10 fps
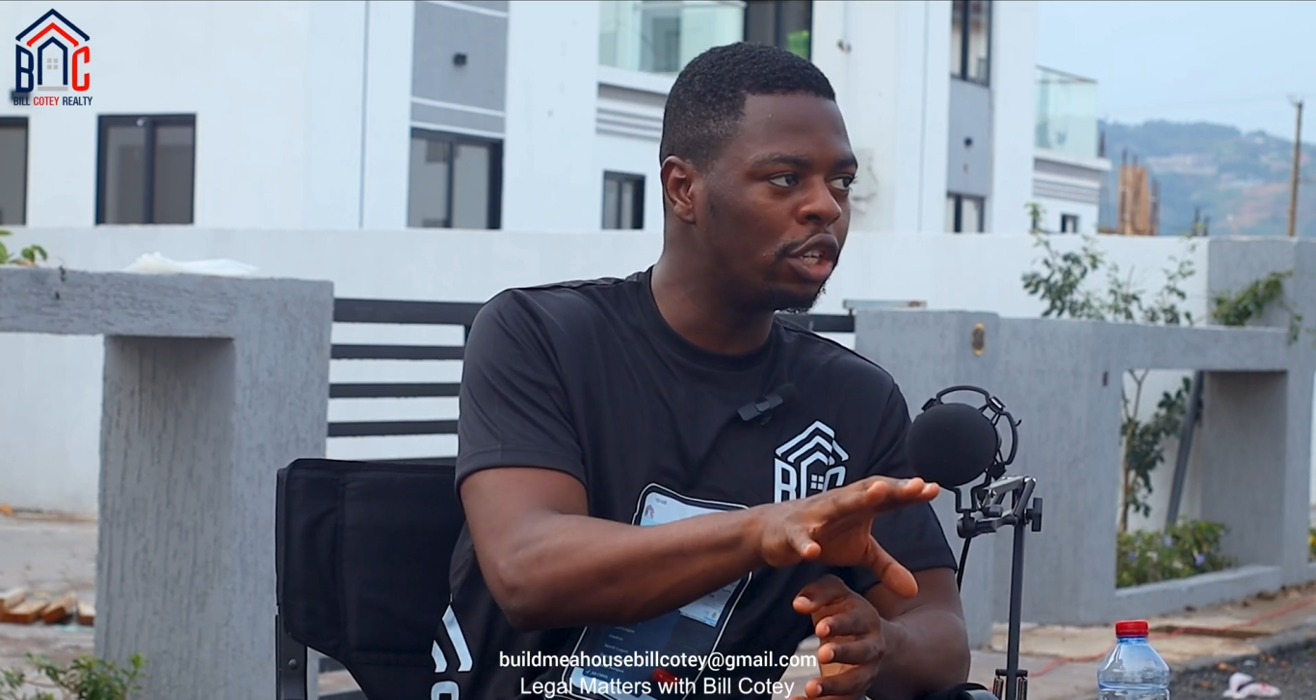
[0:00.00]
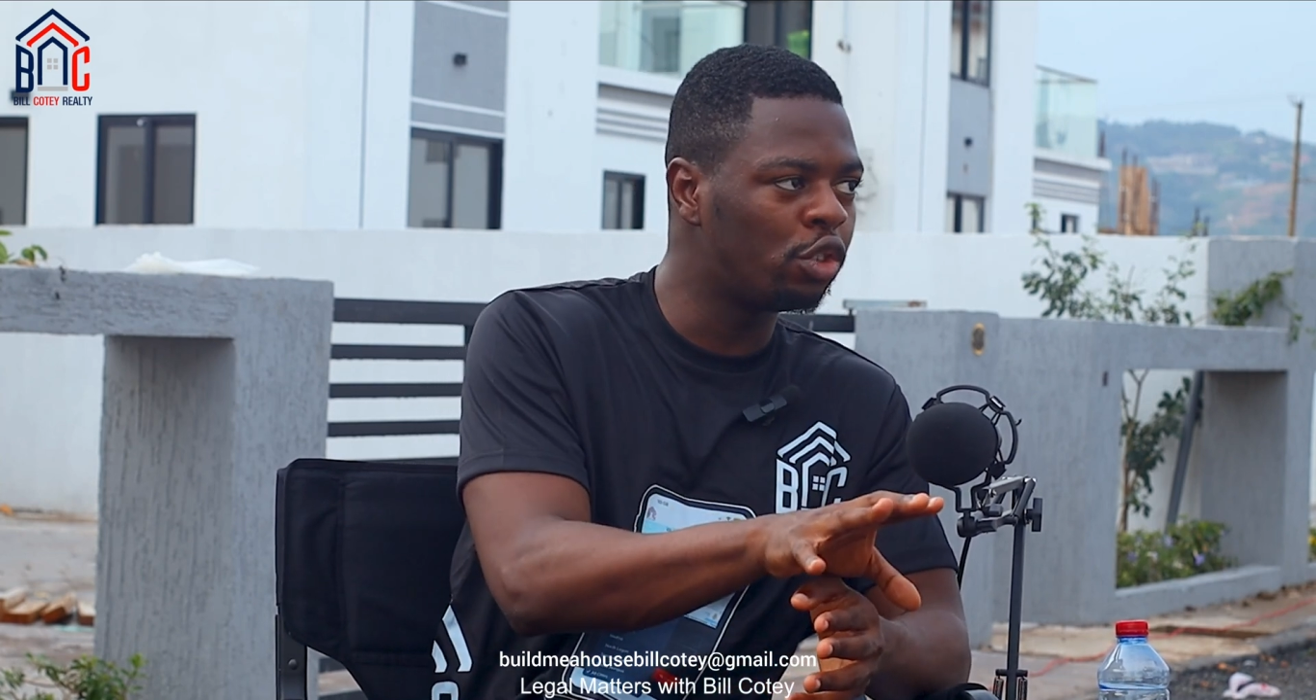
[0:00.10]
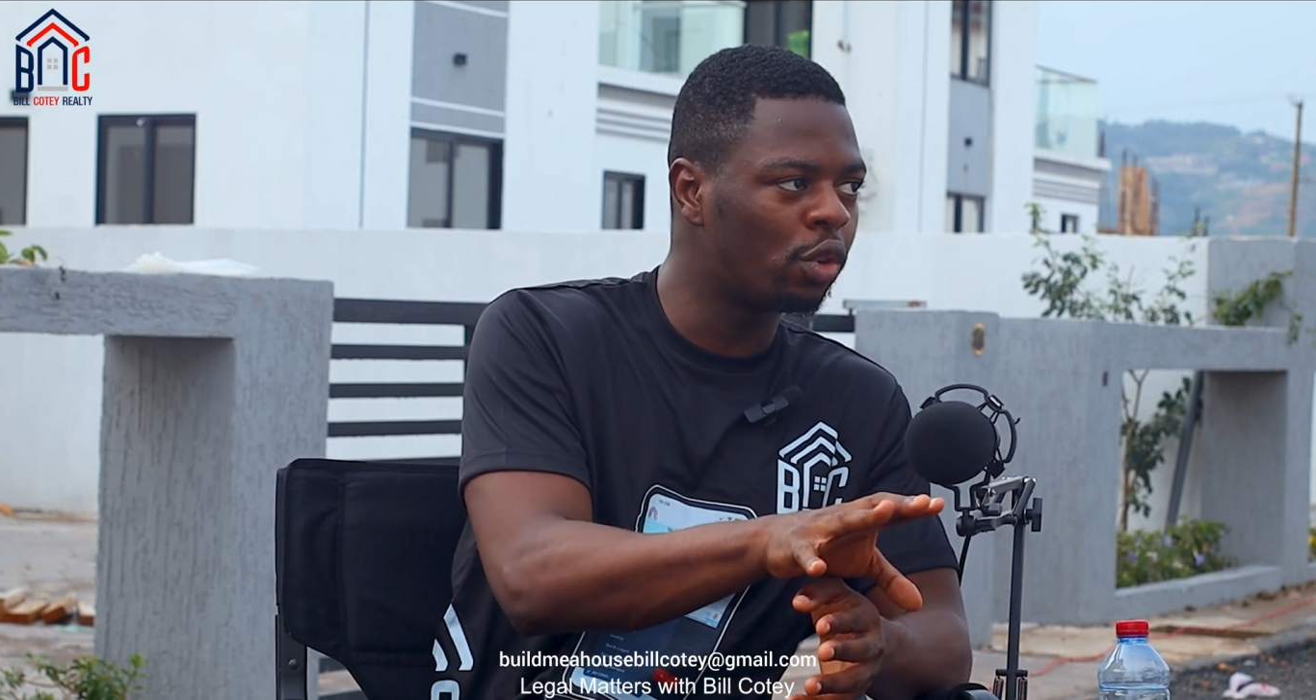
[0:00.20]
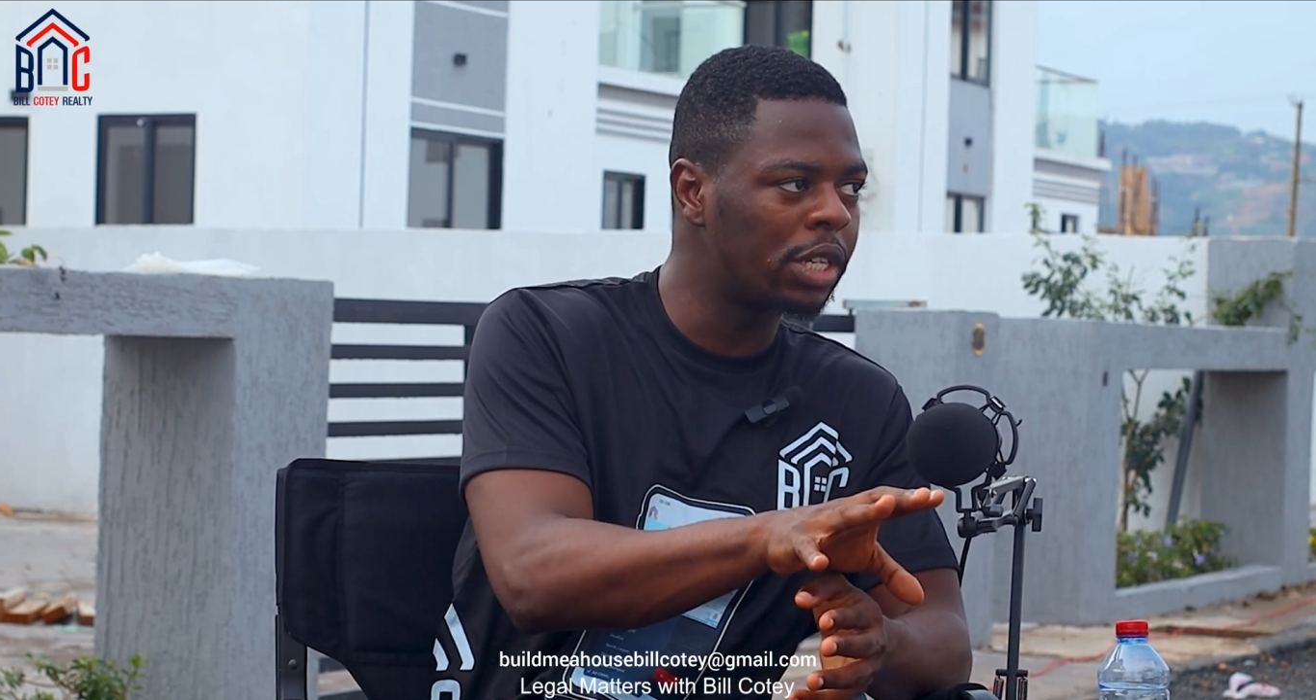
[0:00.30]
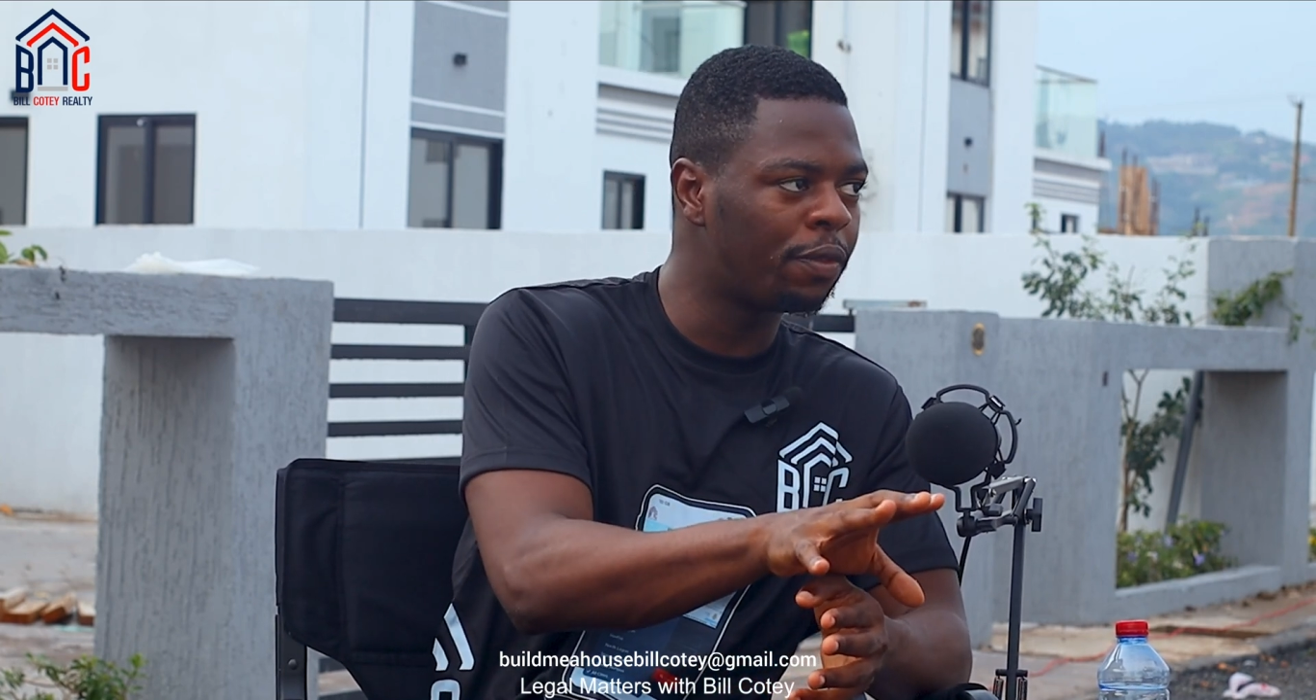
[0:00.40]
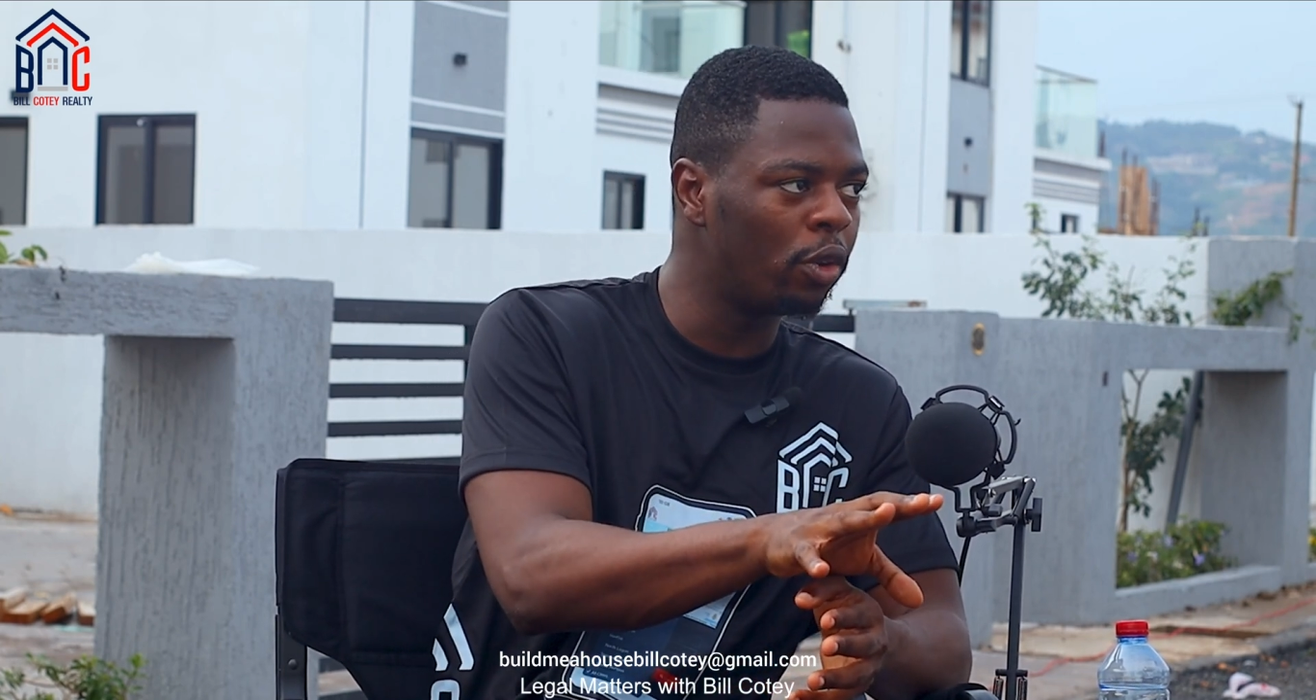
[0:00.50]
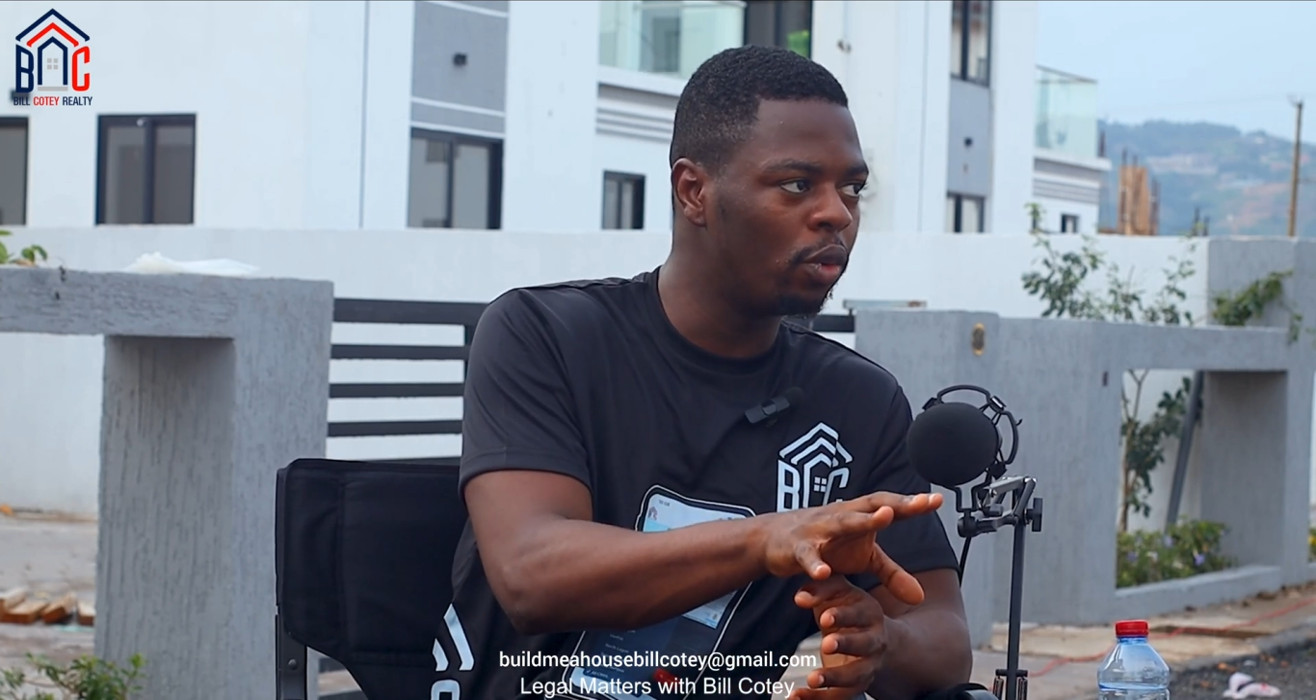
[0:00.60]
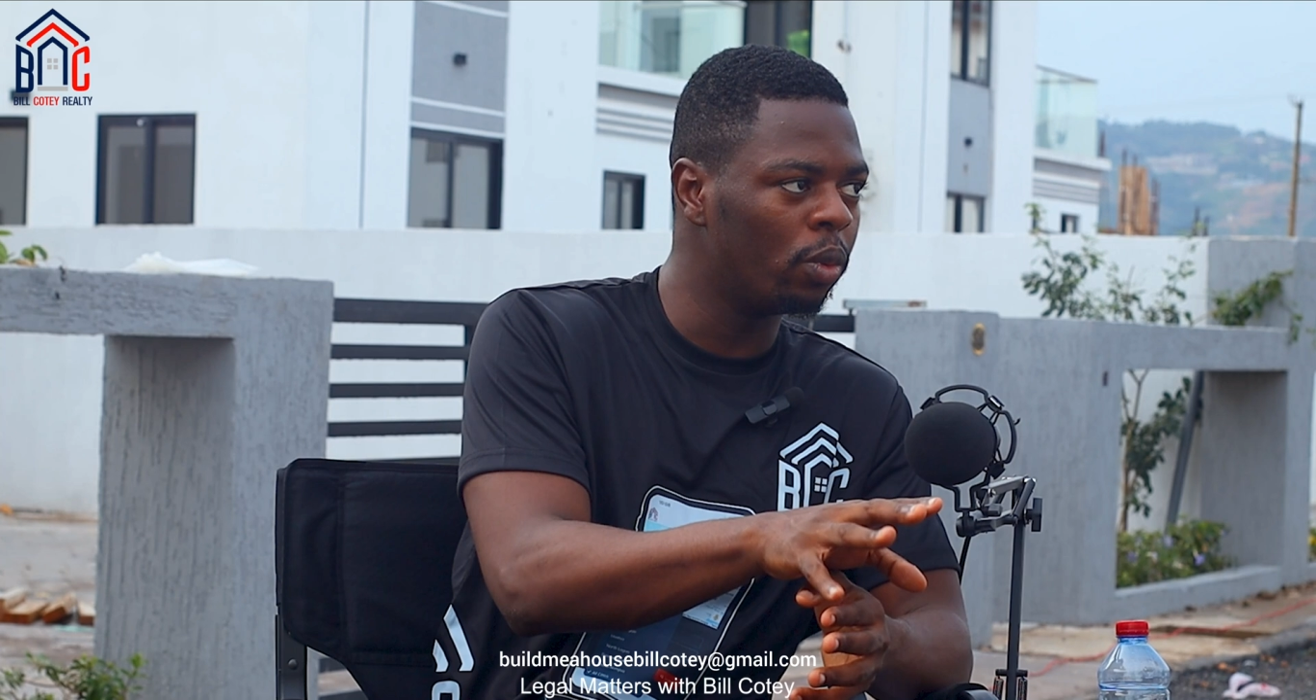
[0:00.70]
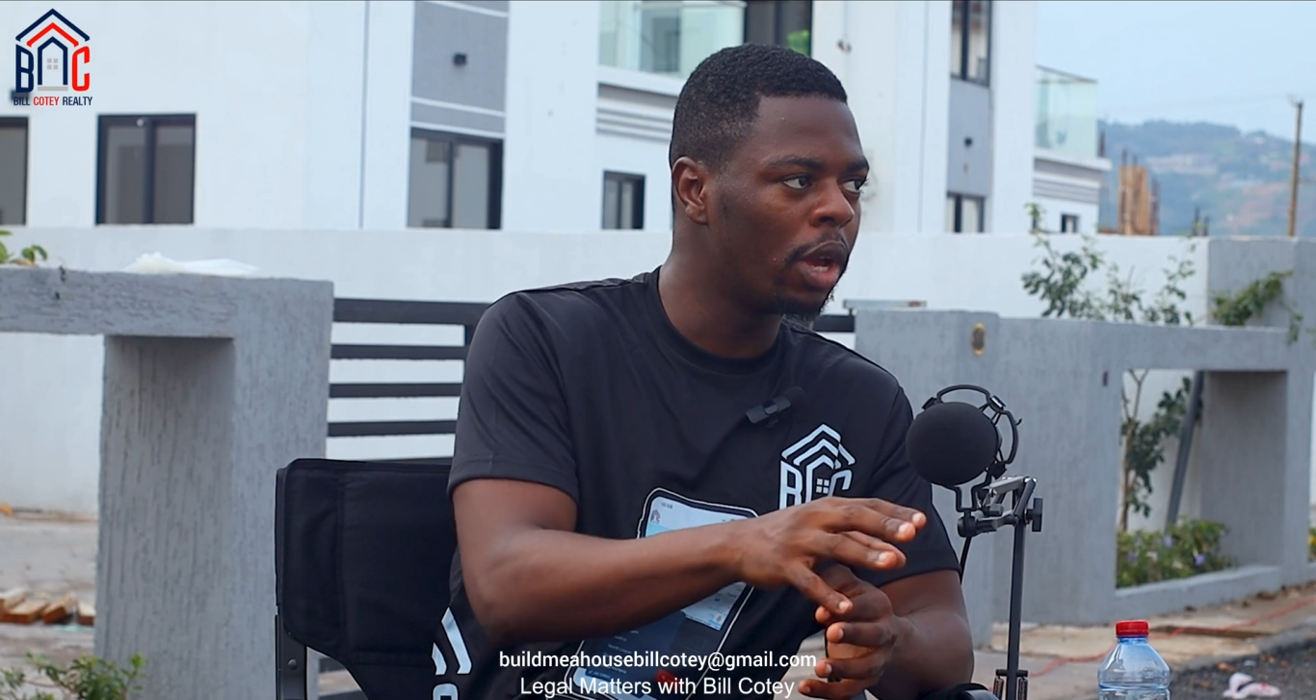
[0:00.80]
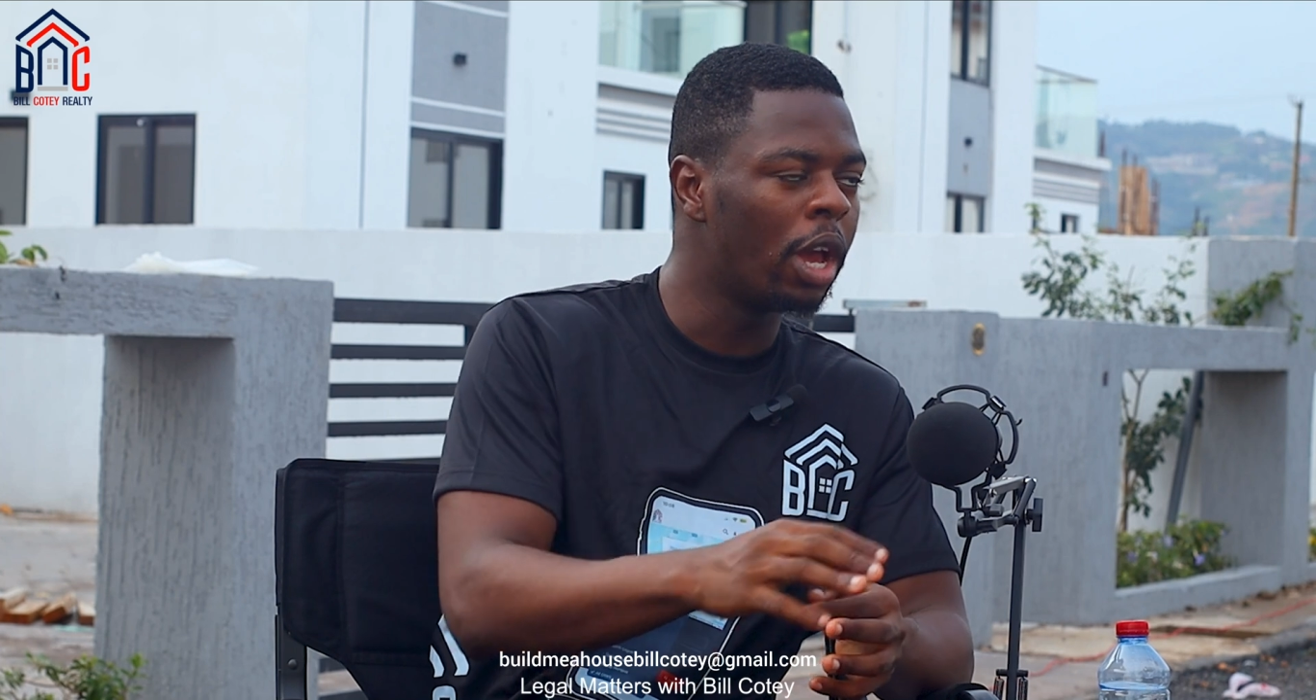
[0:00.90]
interest for you.